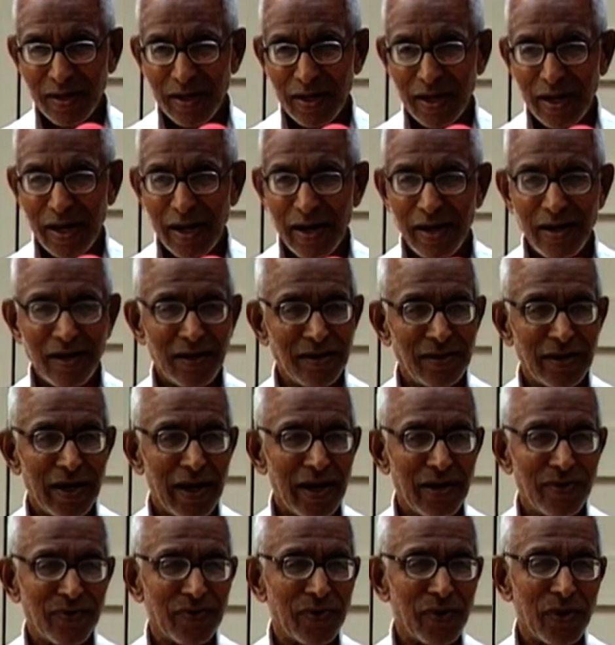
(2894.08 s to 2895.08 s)
And
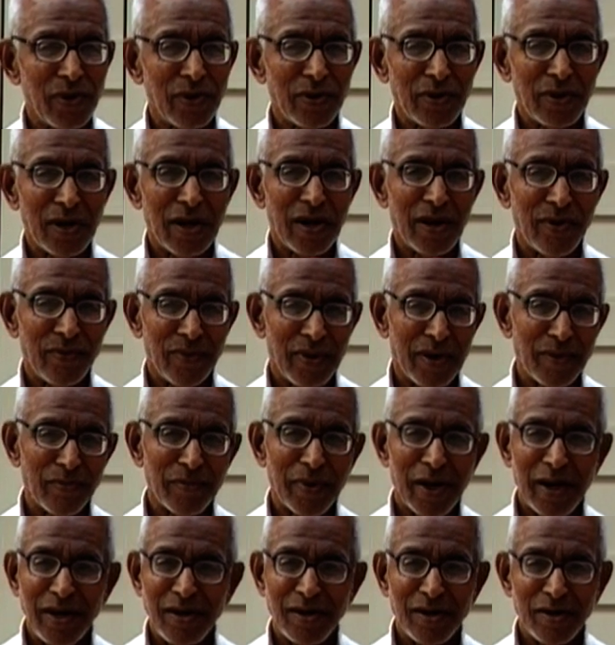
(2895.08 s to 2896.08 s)
therefore our
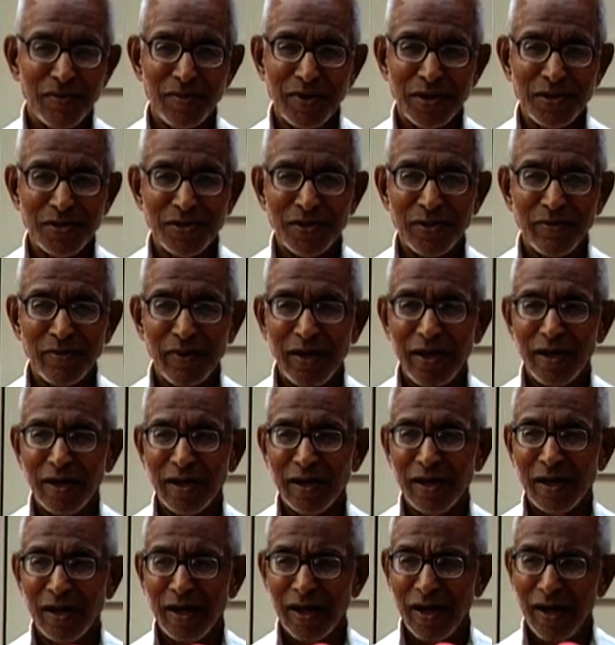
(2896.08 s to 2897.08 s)
mind must be
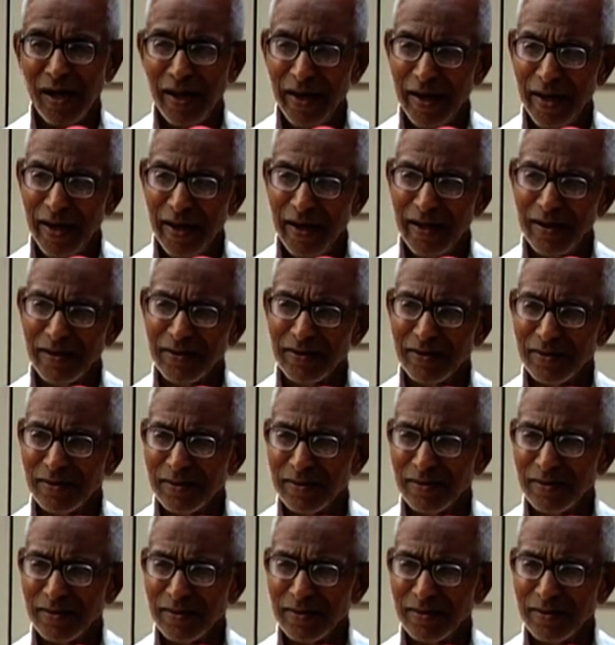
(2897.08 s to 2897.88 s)
clean,